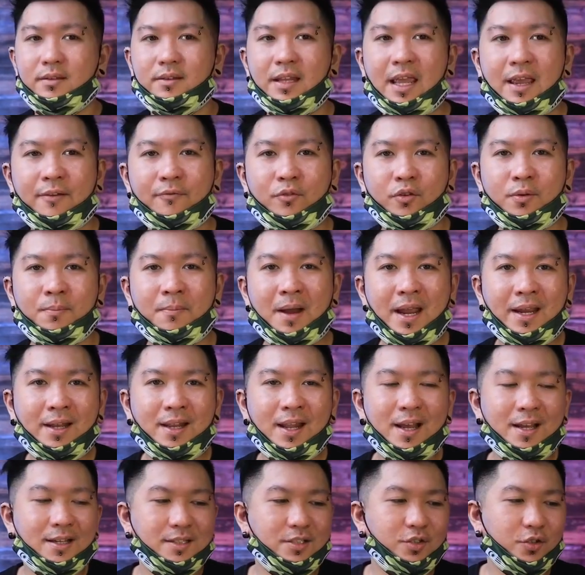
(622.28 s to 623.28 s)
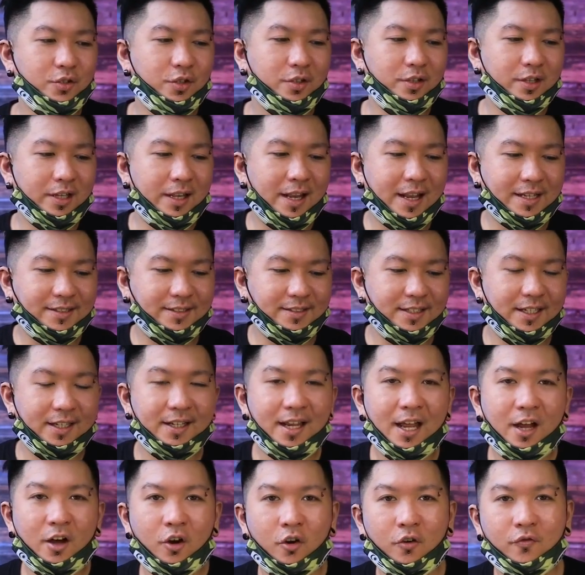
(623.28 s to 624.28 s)
Never mind lah, show you the next
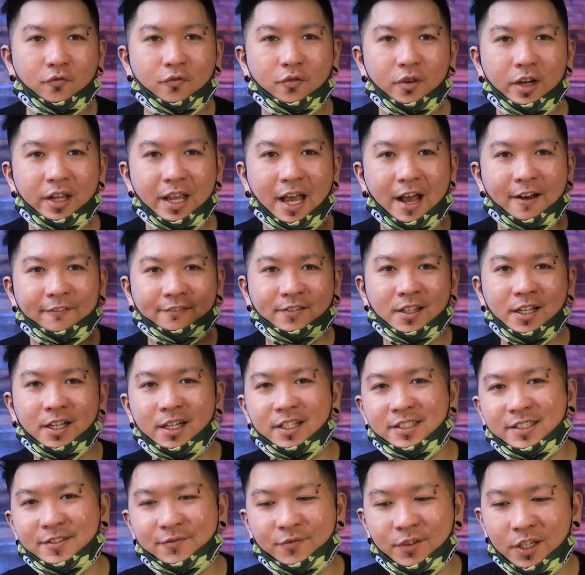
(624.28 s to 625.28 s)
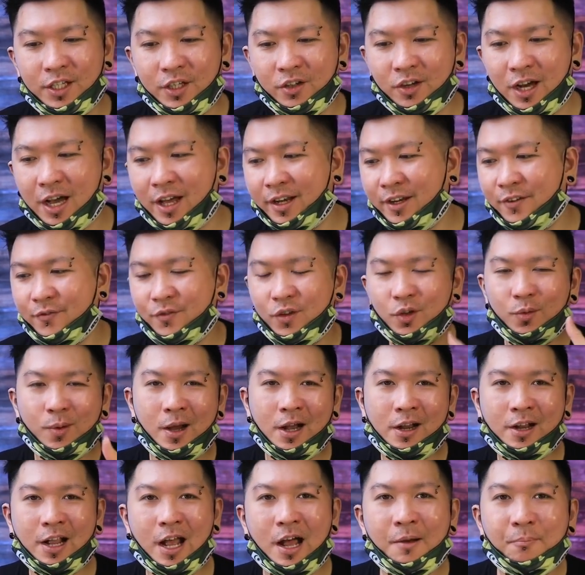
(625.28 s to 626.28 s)
thing lah. Hopefully after this video I review
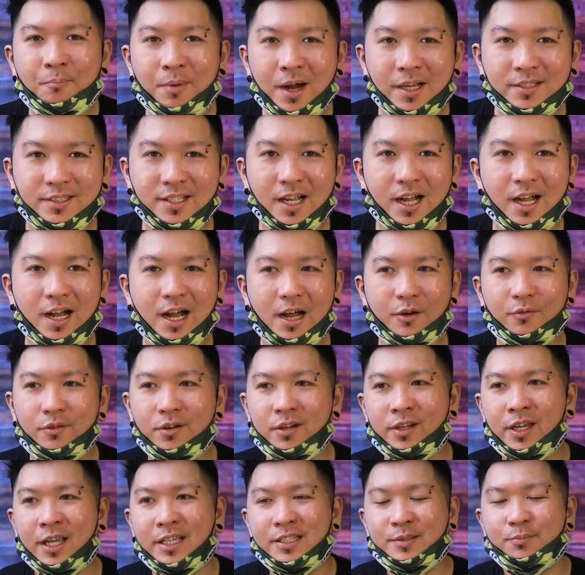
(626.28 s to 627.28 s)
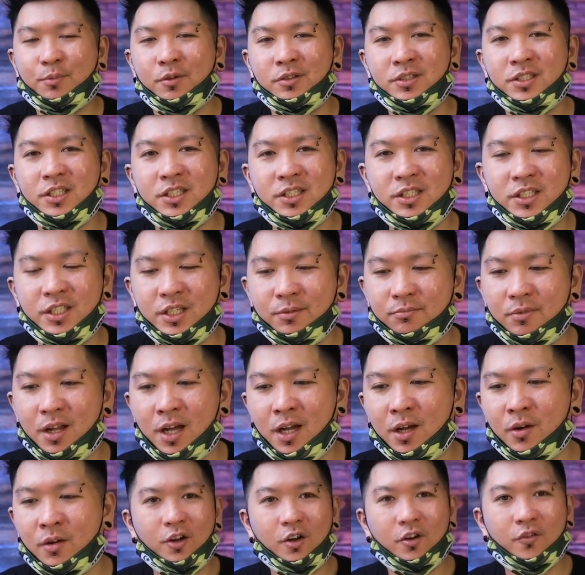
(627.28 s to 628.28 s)
about car parts lah, I will get sponsorship
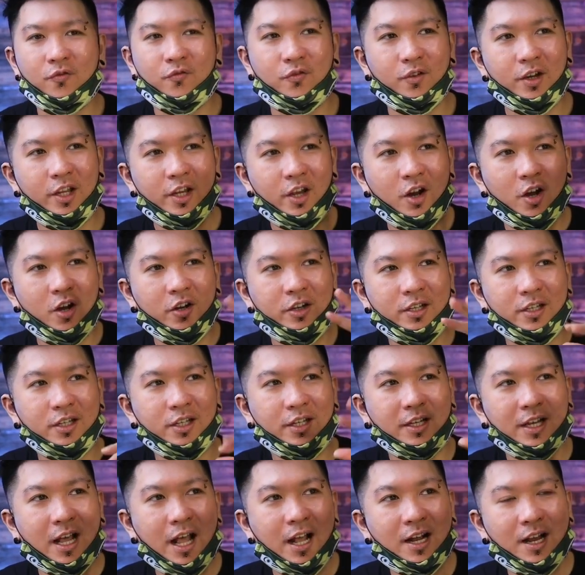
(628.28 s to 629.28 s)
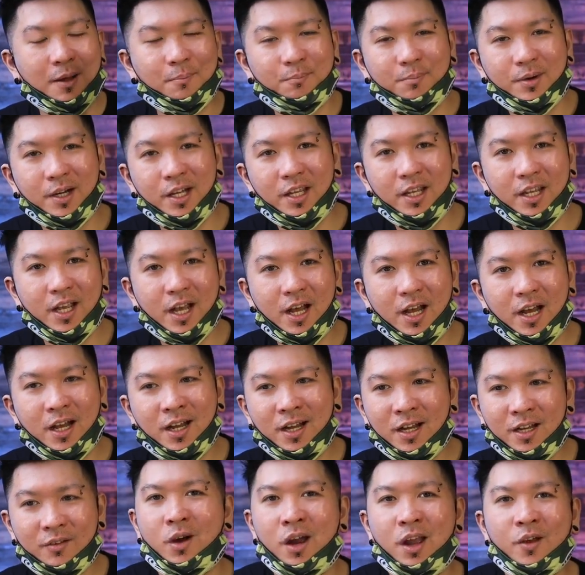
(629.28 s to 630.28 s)
lah. Hopefully all the car company
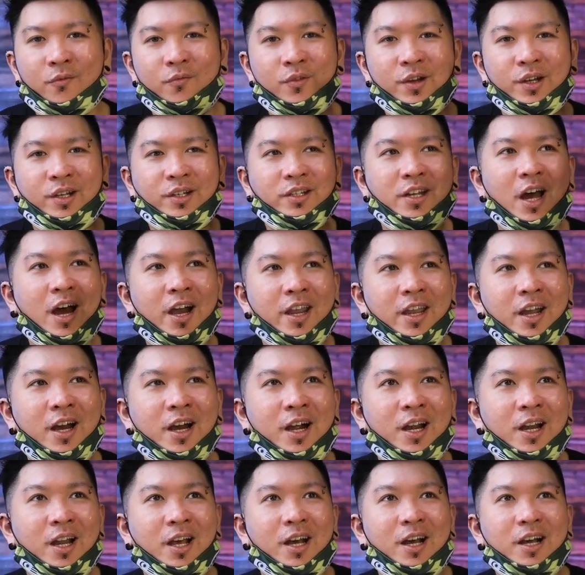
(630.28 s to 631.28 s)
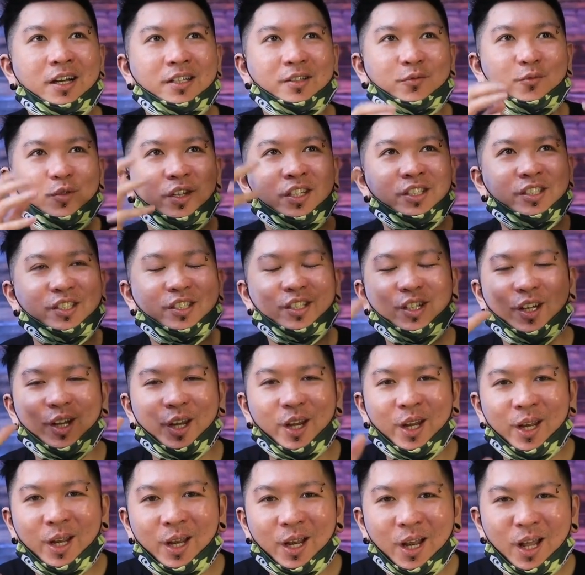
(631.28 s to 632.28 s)
lah, whatever tire lah,
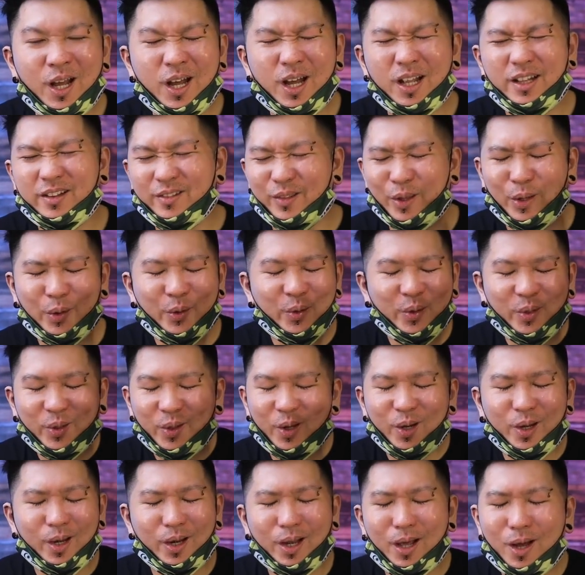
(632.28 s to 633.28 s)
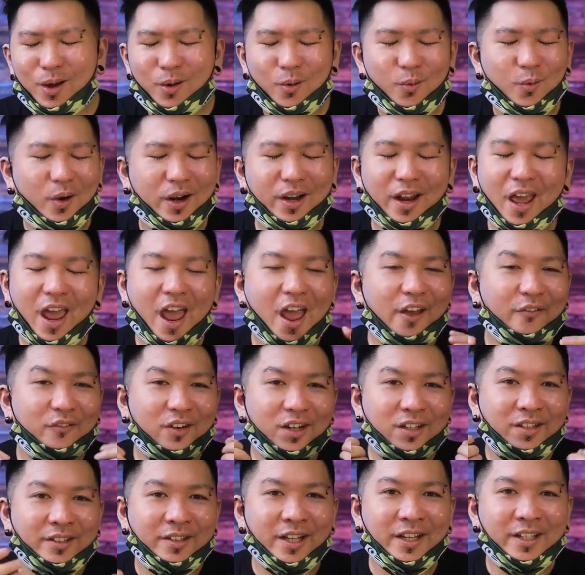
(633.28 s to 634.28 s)
windscreen lah, tinted lah,
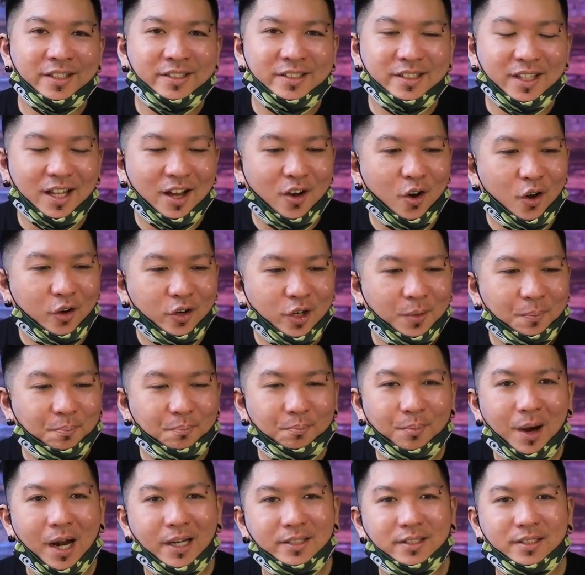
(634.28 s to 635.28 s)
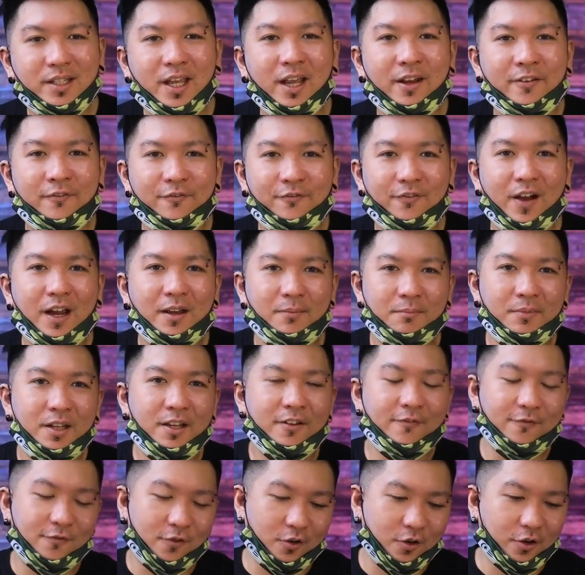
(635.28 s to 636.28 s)
whatever things lah, all the parts can find
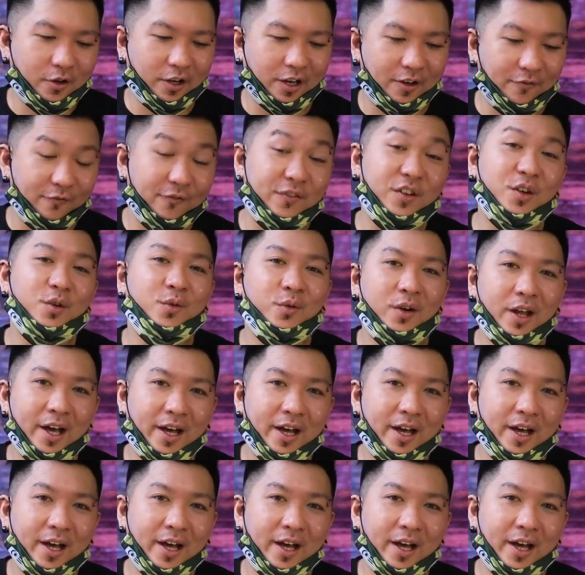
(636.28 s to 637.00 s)
me for review